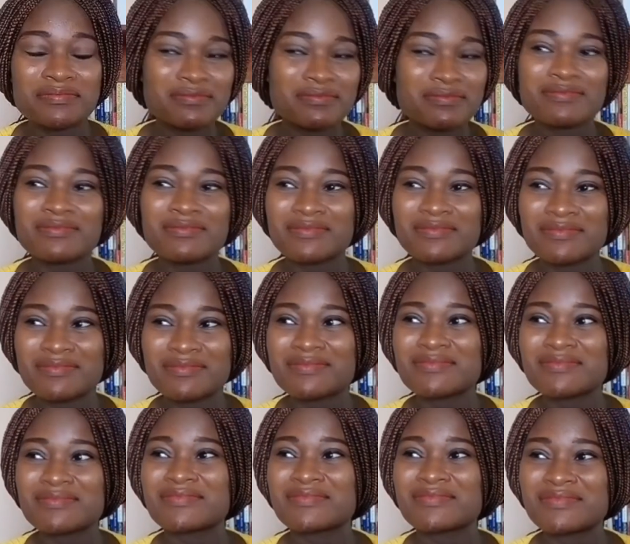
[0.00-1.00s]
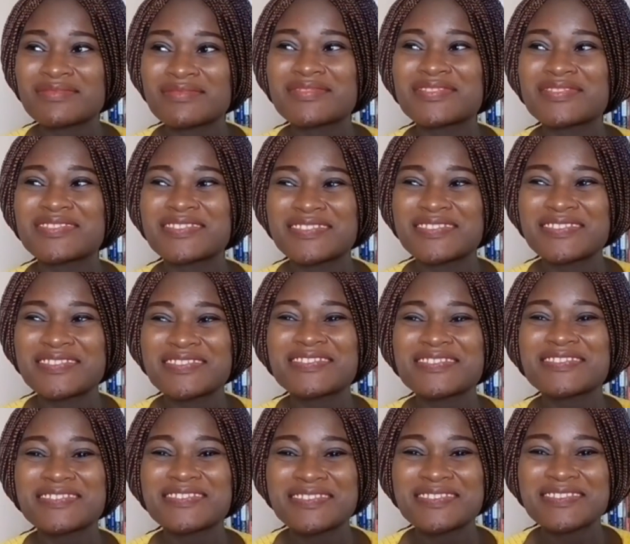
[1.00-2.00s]
but not the waste.
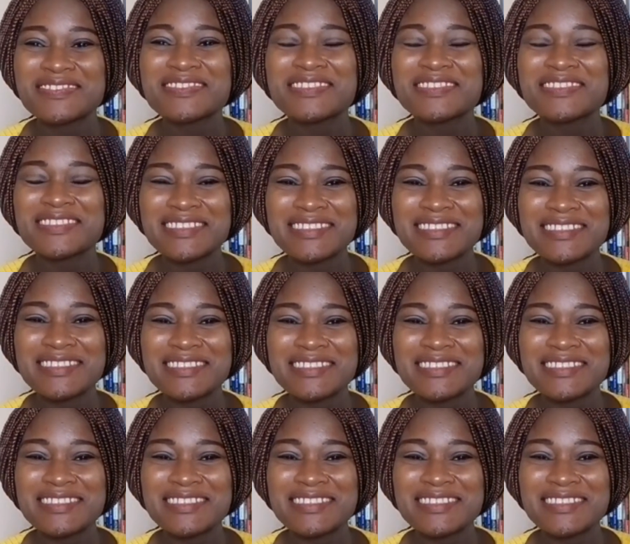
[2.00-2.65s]
It